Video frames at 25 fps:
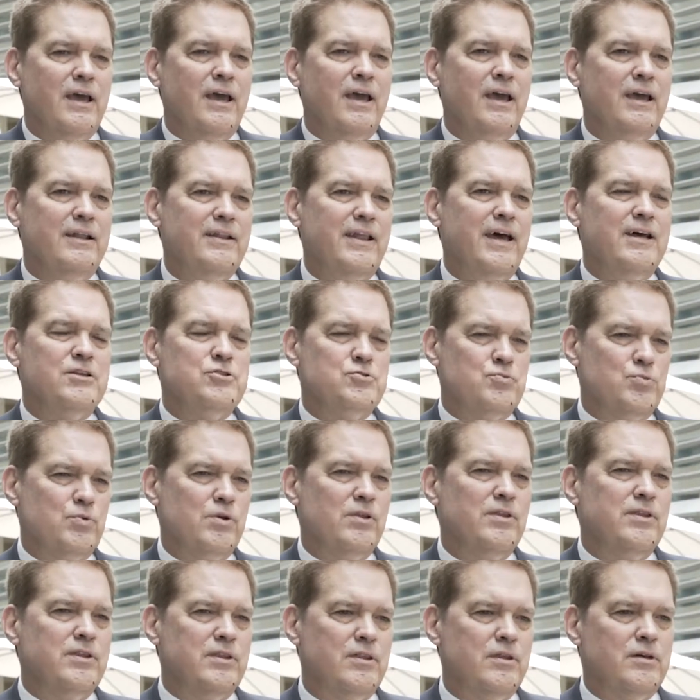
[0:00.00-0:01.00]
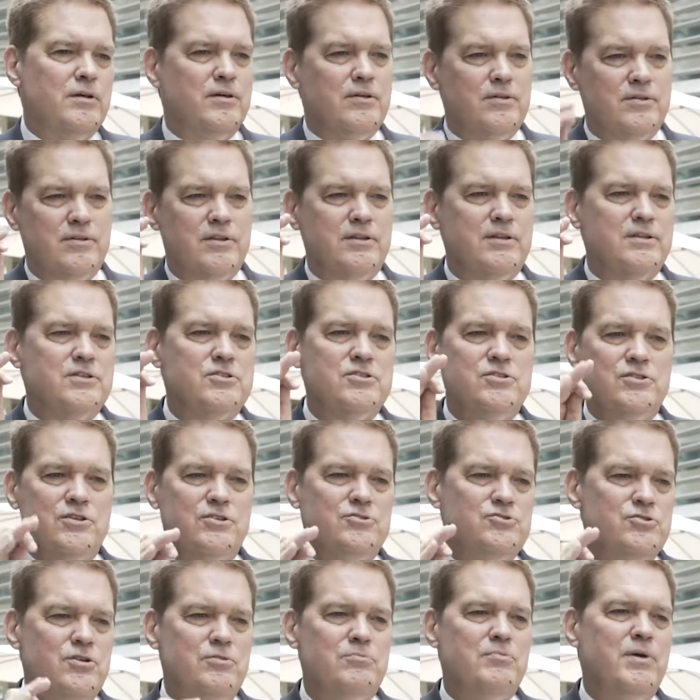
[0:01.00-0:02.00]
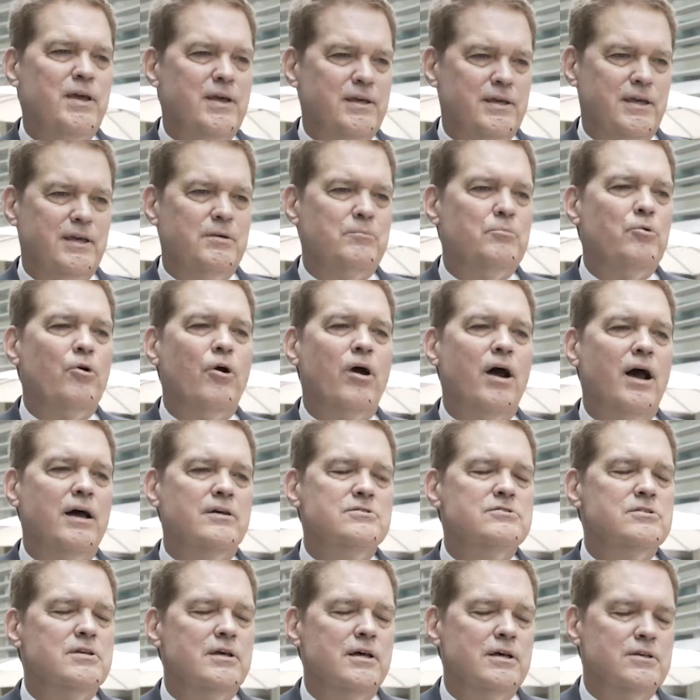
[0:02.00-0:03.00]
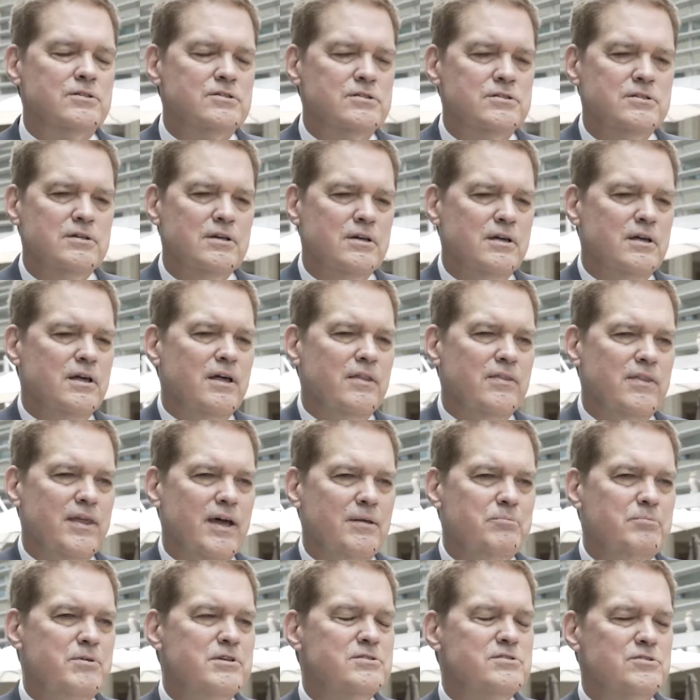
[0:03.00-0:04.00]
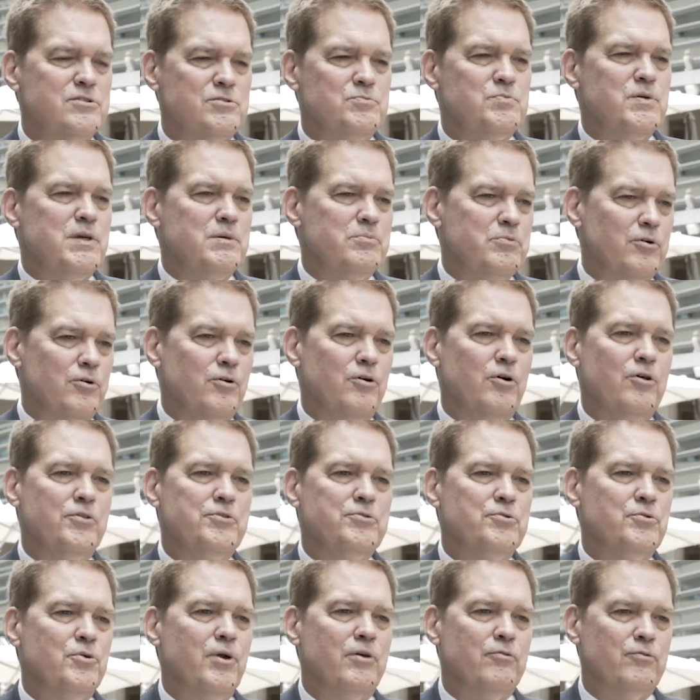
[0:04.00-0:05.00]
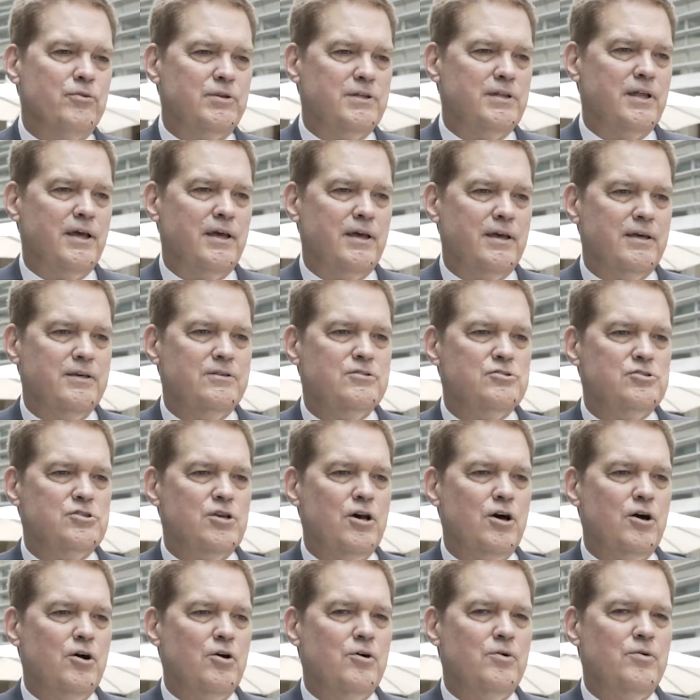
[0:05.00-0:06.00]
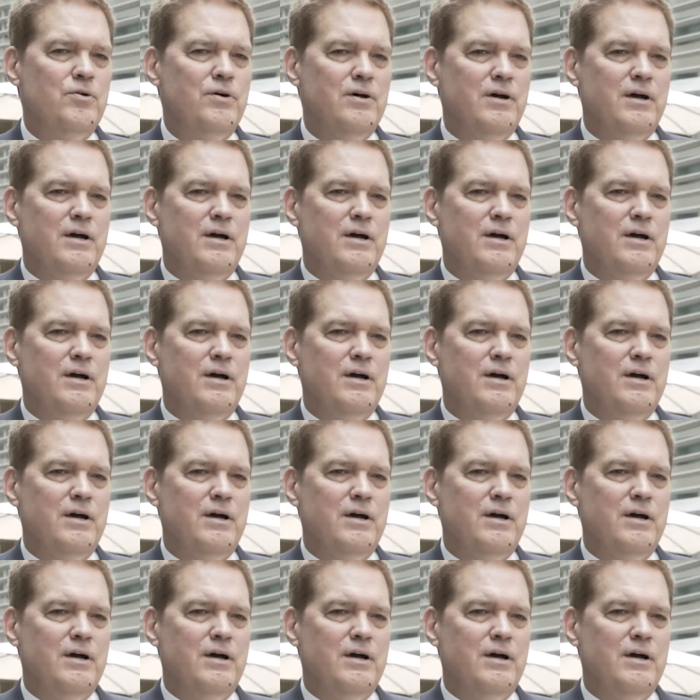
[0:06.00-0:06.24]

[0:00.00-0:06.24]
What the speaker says: And that's really the decision-making process that business people go through every day. So